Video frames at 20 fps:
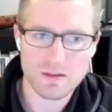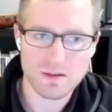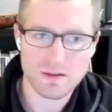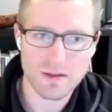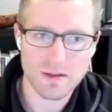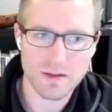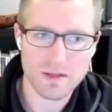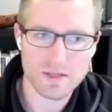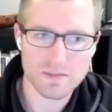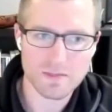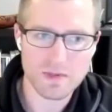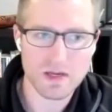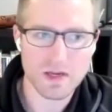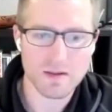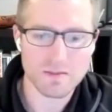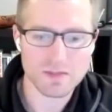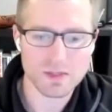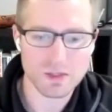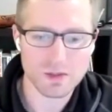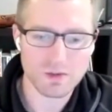This
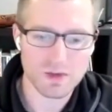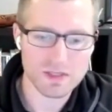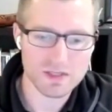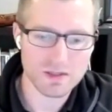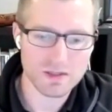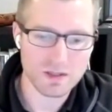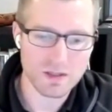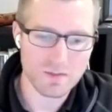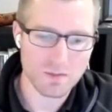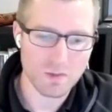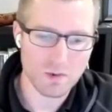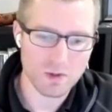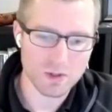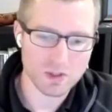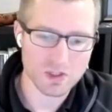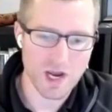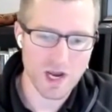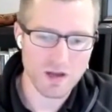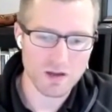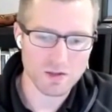becomes increasingly more
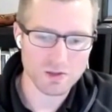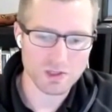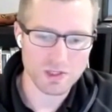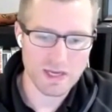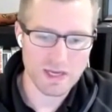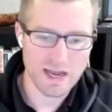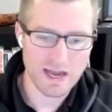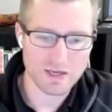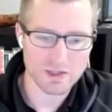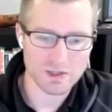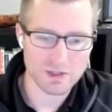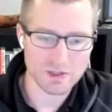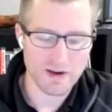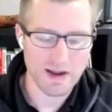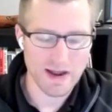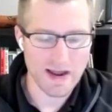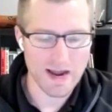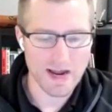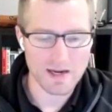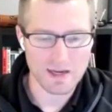challenging as
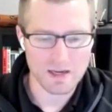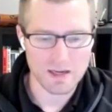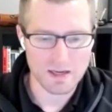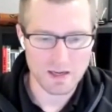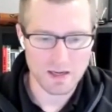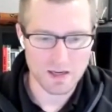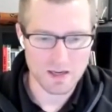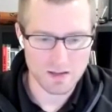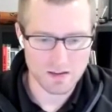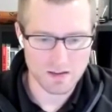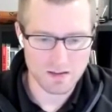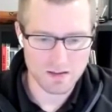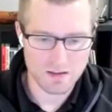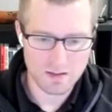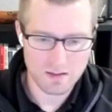you're adding in